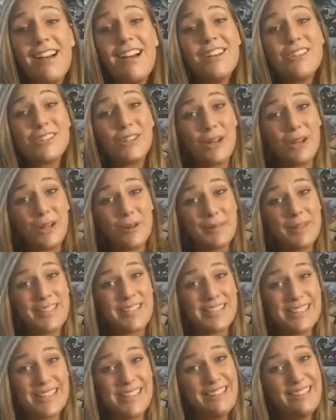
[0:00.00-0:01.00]
So you'll be
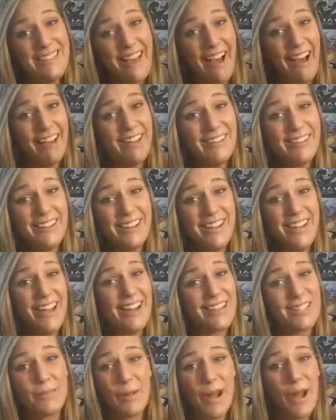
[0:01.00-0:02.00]
seeing that, and
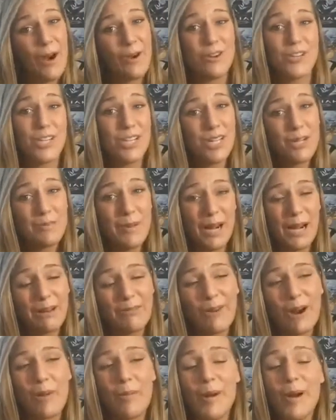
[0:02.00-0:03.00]
it's my OG competitive
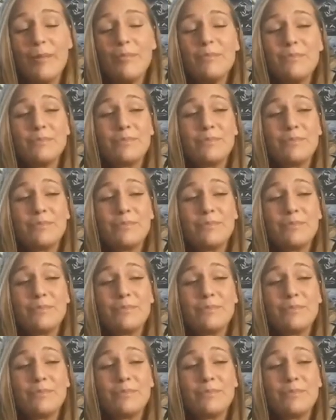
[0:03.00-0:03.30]
armor.